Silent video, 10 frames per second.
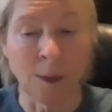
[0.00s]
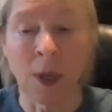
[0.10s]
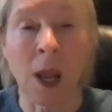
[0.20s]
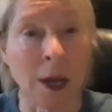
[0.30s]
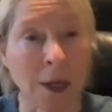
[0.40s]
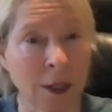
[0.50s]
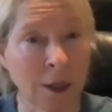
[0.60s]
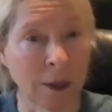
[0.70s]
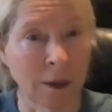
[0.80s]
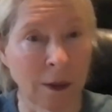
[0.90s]

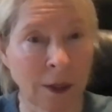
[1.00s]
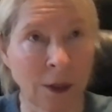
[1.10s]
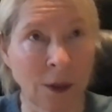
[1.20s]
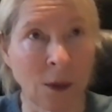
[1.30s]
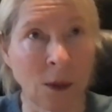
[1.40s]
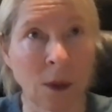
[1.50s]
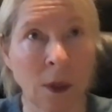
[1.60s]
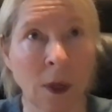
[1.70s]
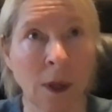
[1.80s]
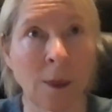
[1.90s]
plots to
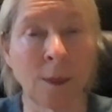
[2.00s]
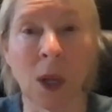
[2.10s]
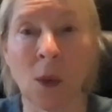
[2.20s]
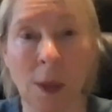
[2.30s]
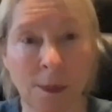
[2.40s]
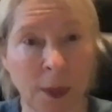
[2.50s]
blow up